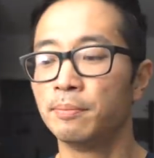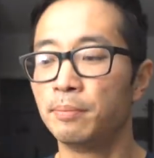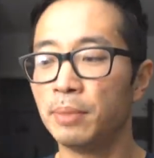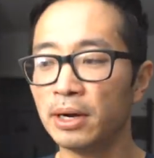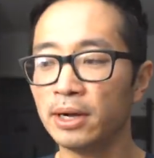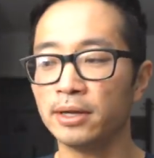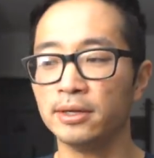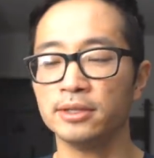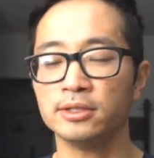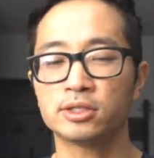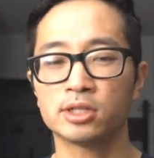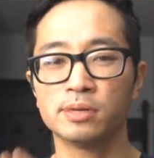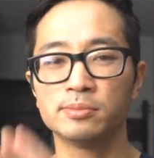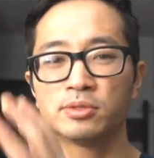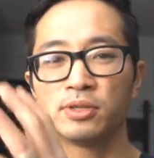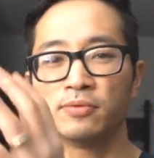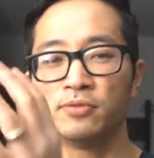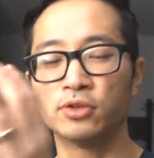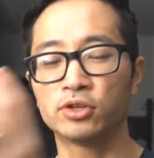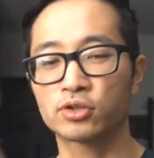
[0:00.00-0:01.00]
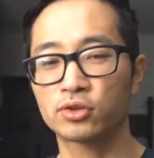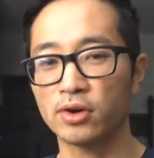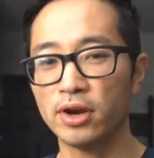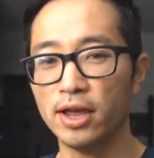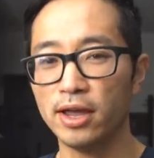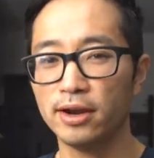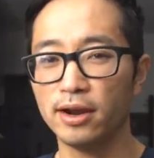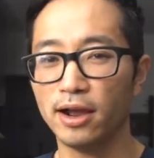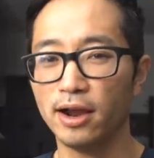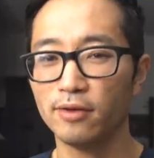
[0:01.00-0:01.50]
But in terms of the
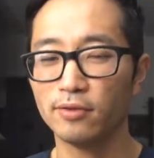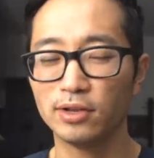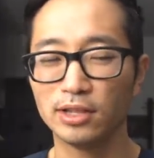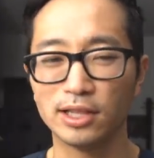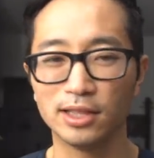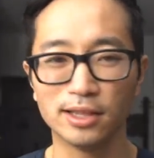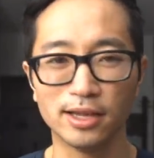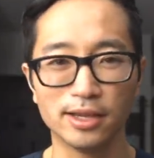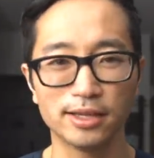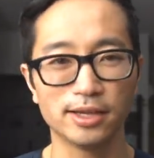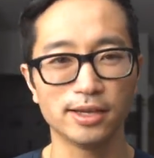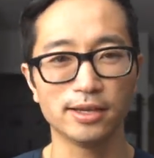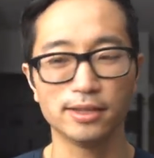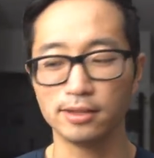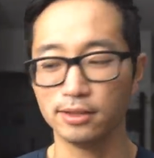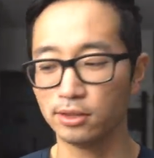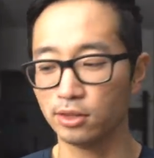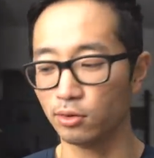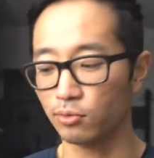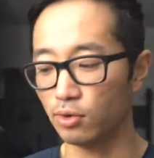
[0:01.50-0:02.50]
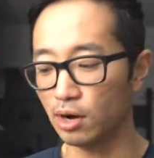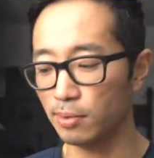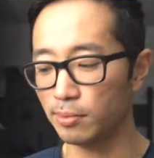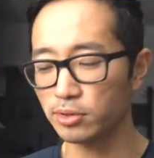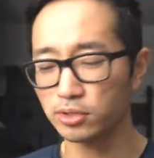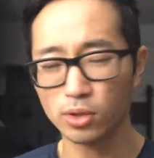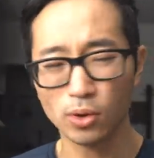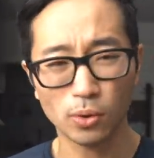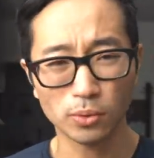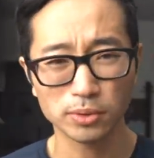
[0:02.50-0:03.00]
tread, I really like it. The
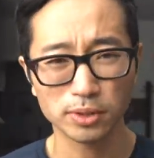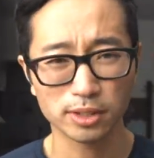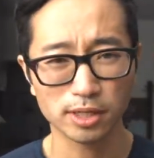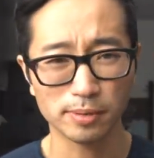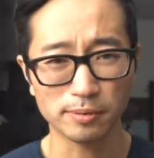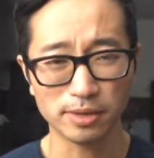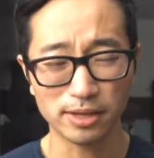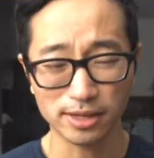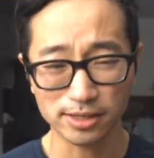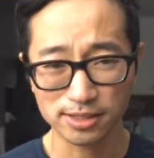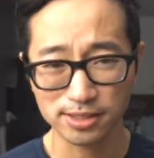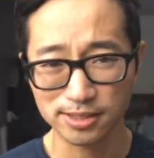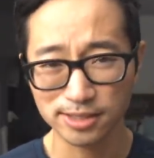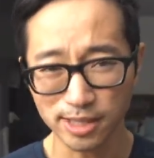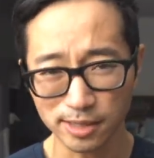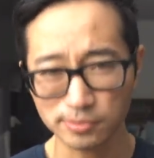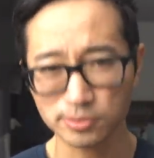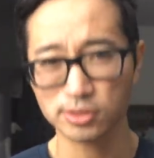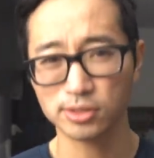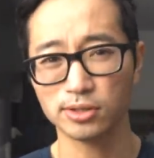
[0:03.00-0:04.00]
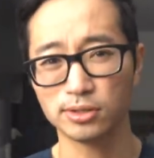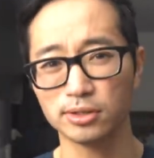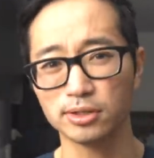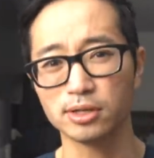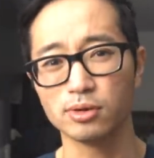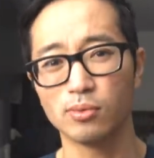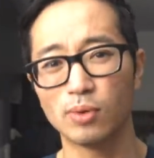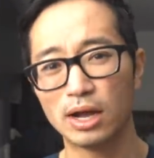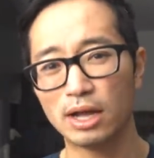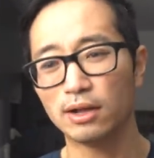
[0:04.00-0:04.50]
rubber's holding up
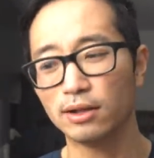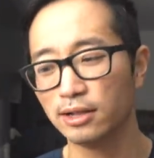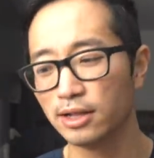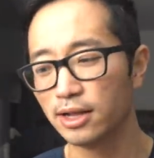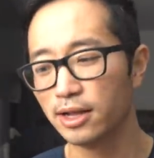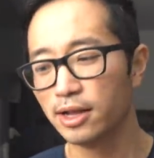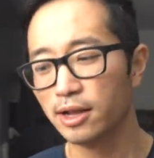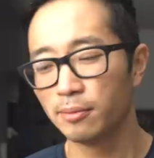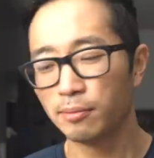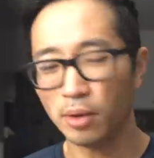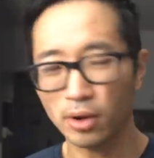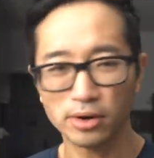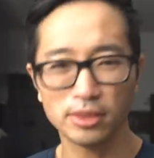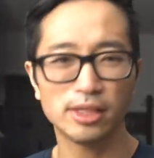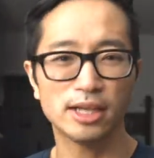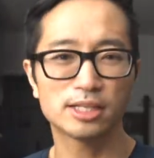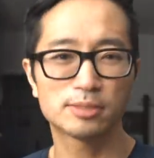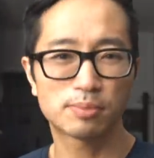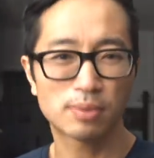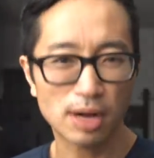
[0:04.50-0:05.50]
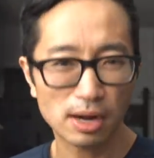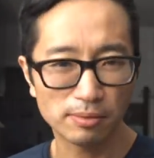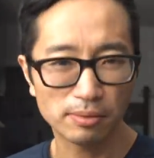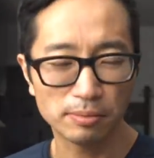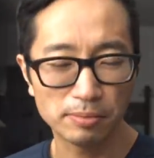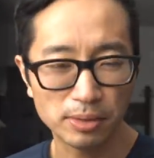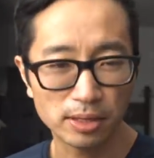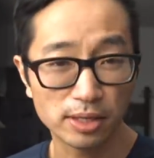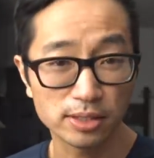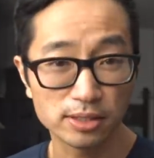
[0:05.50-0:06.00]
exceptionally well. Part of that's
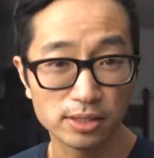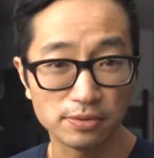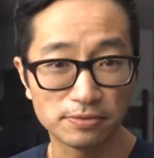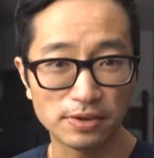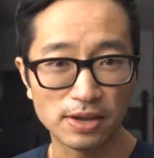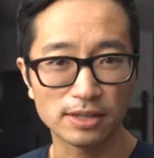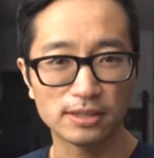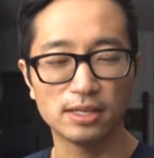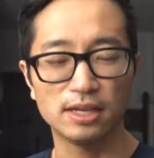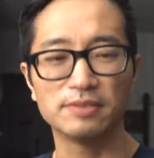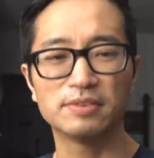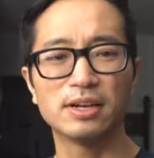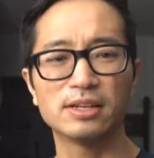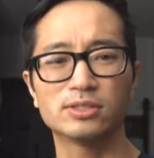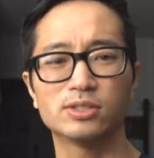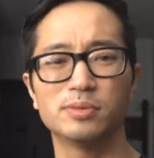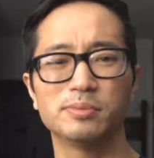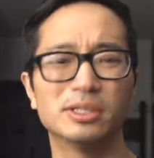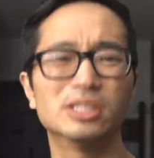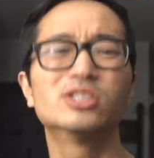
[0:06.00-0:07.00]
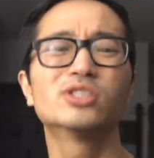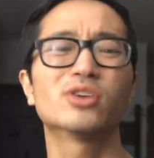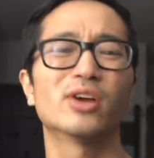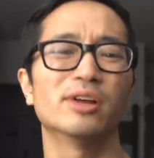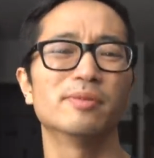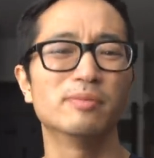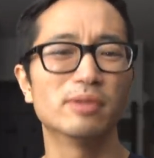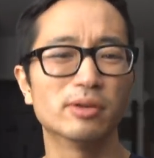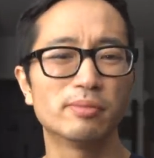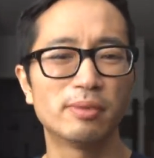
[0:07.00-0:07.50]
probably because of the fact that I've got so many
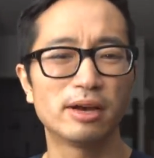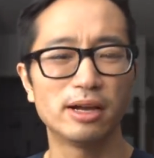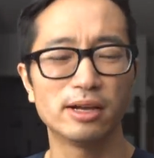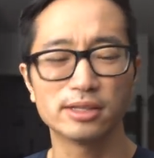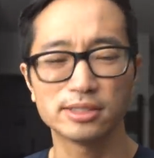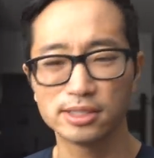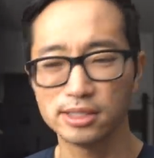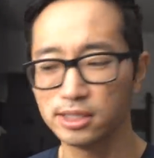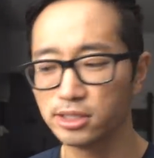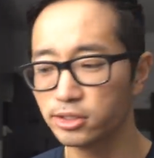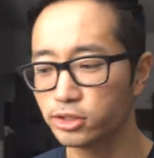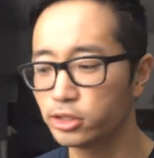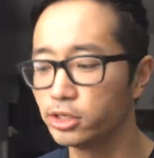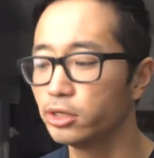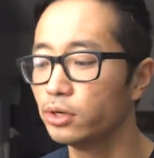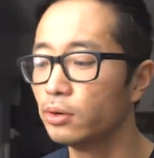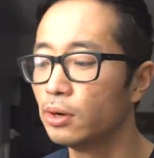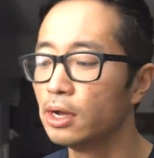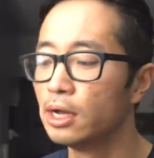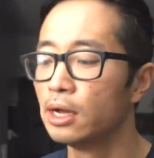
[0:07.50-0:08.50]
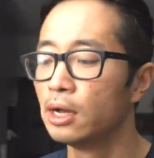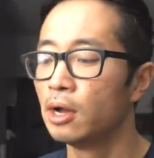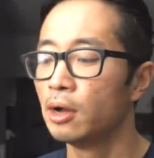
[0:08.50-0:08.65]
treadmill miles in this shoe.